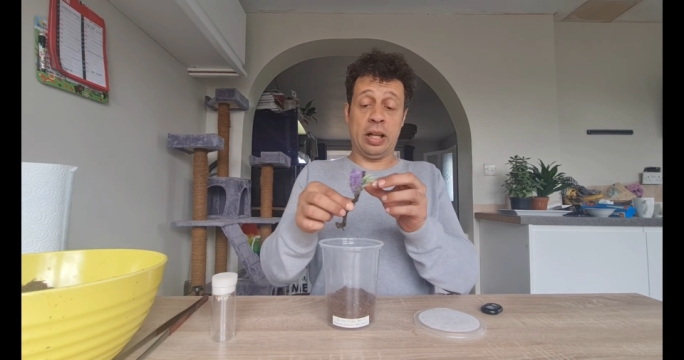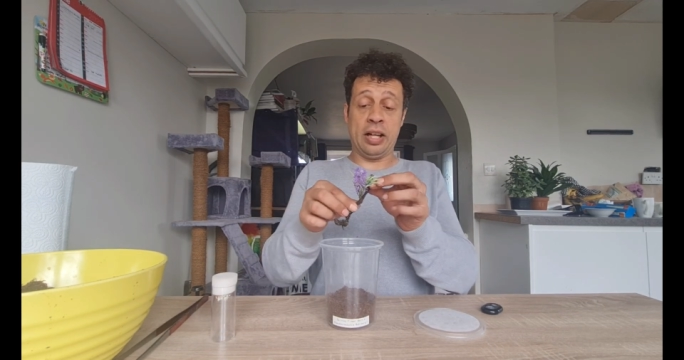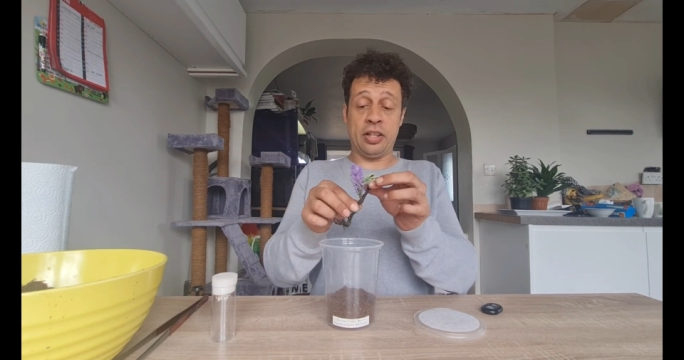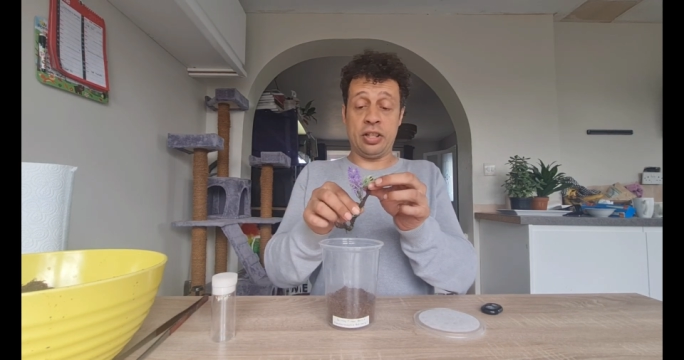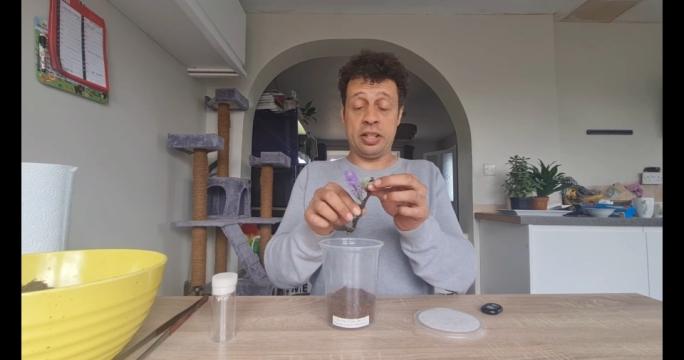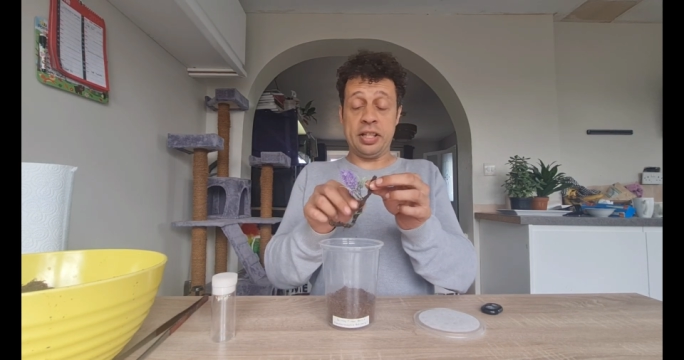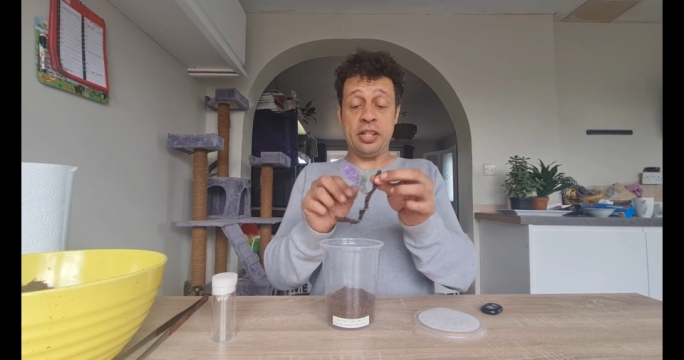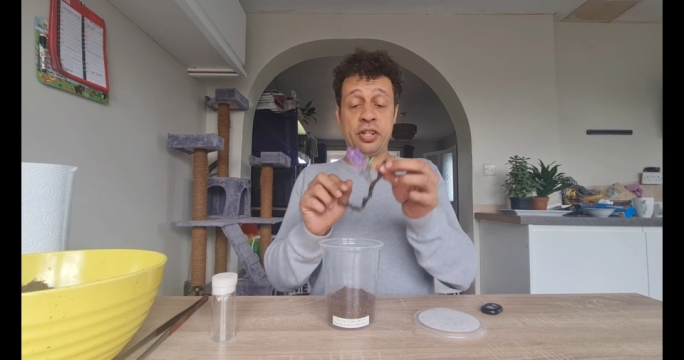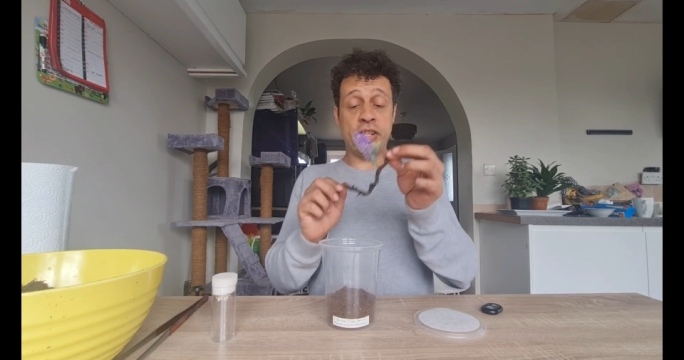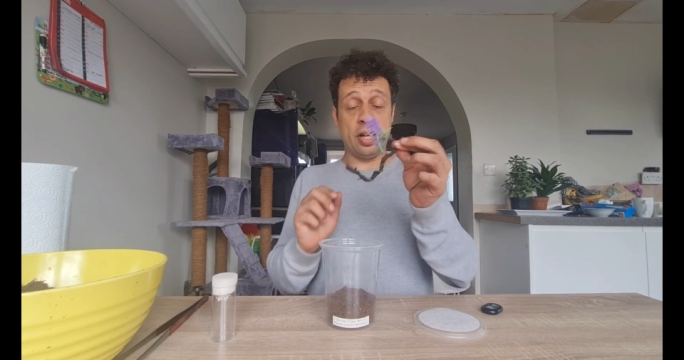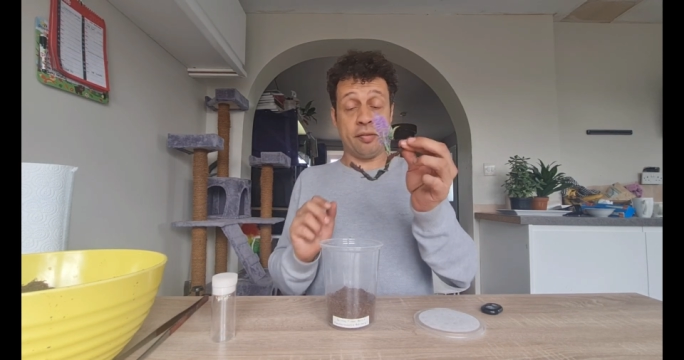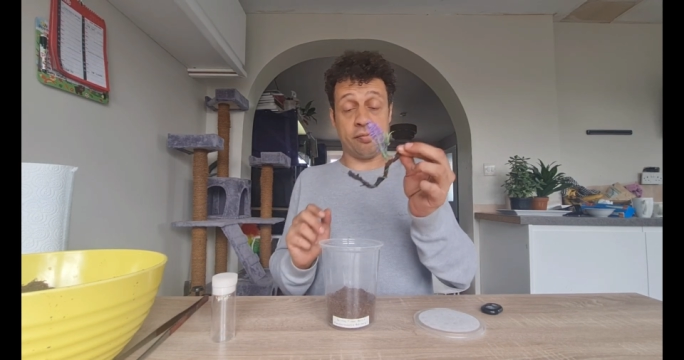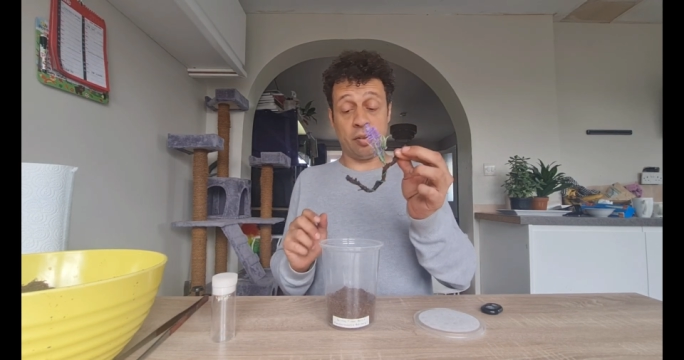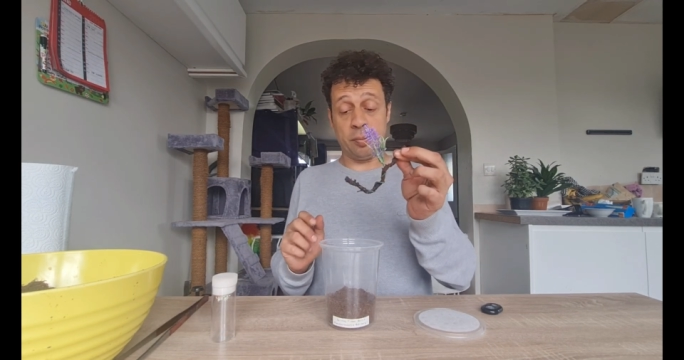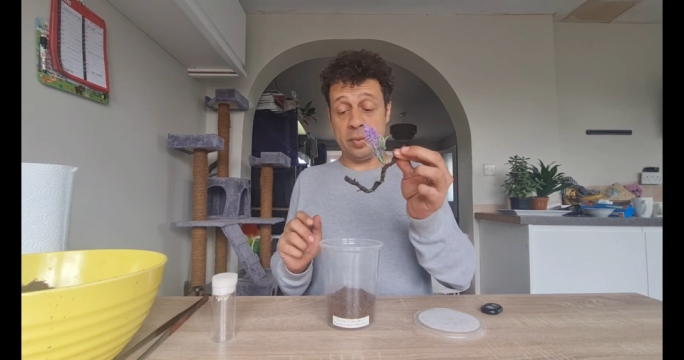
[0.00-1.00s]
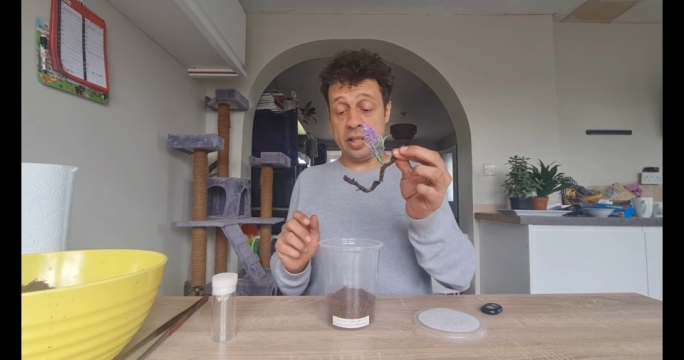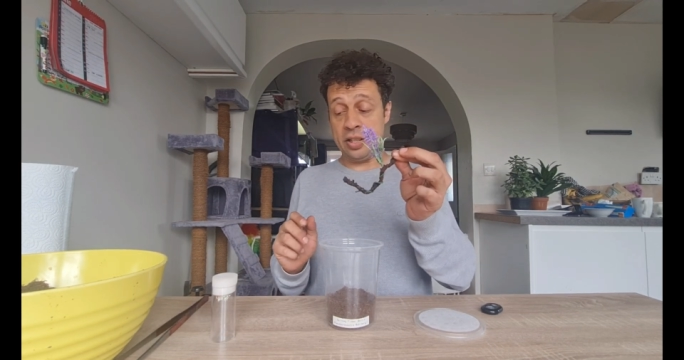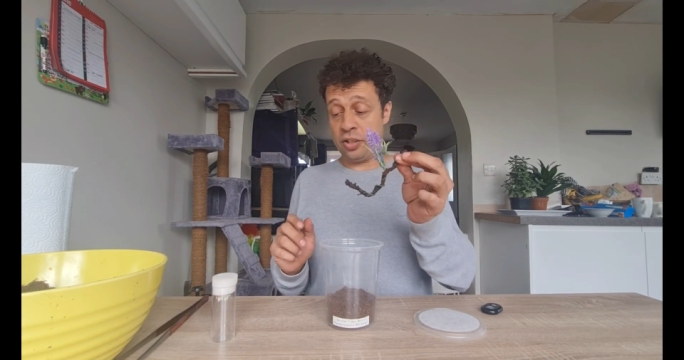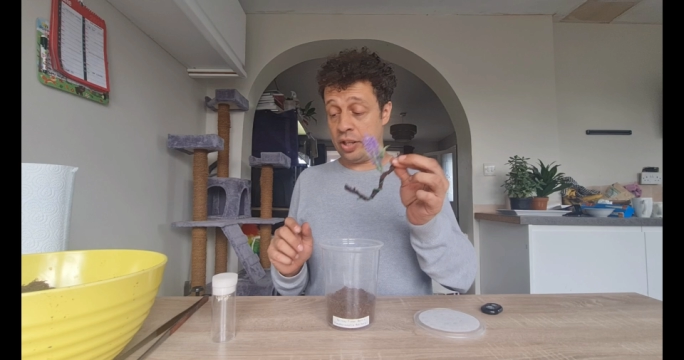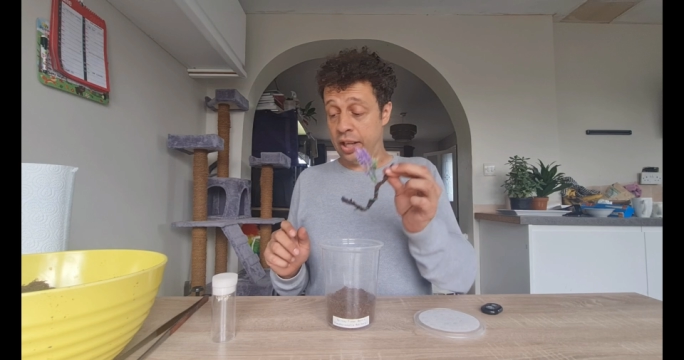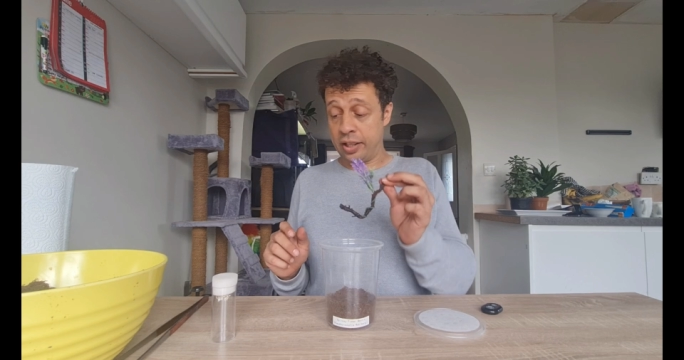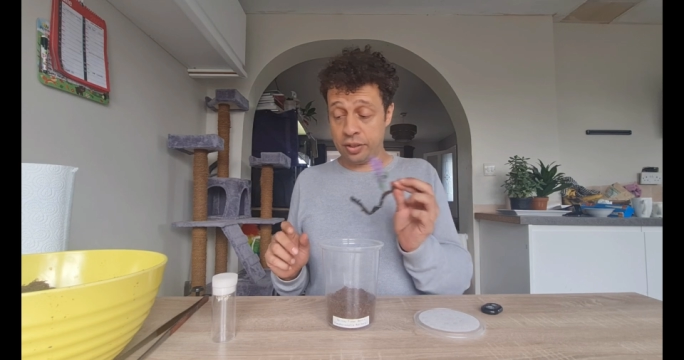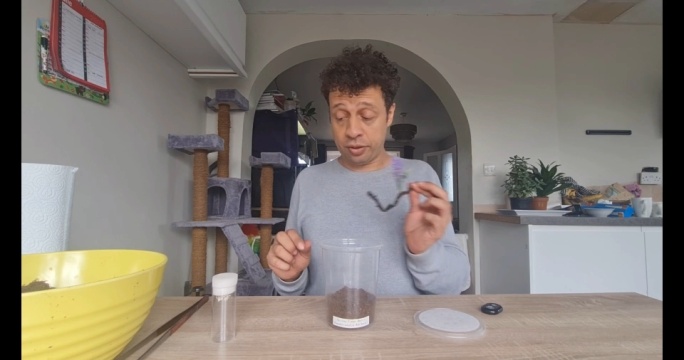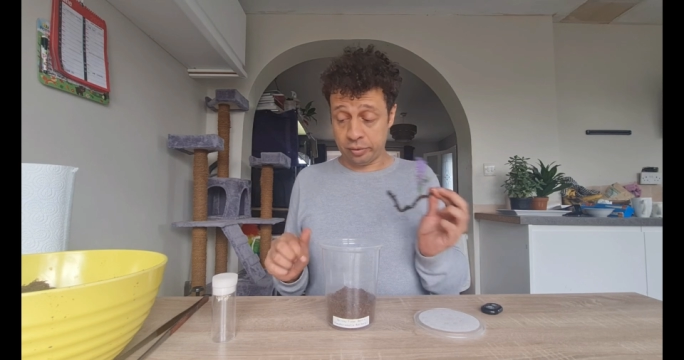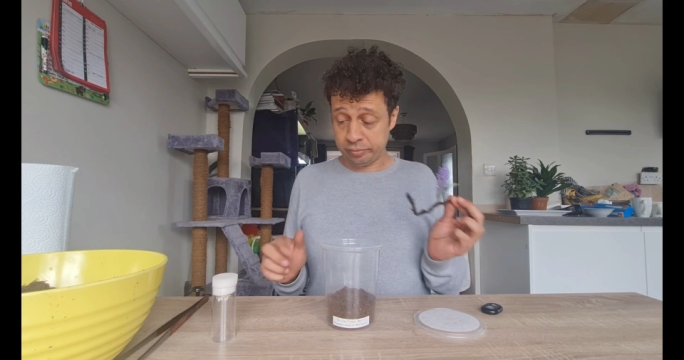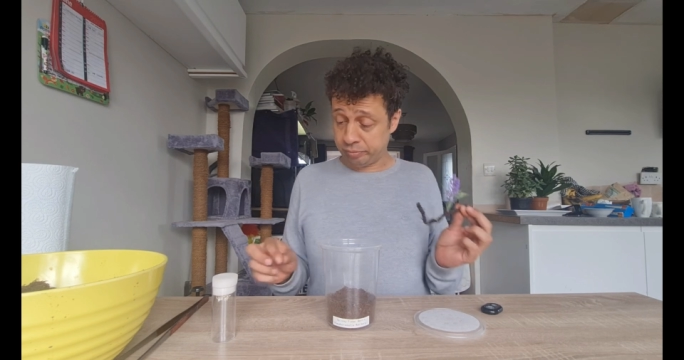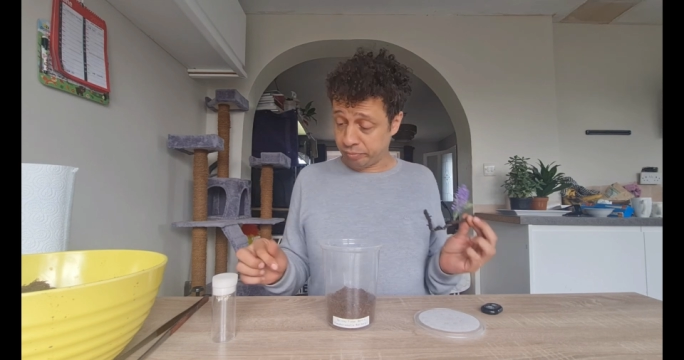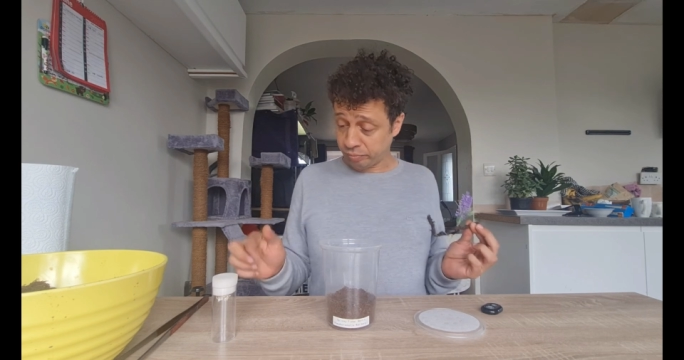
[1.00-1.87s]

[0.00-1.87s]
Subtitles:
actually shed from these sticks.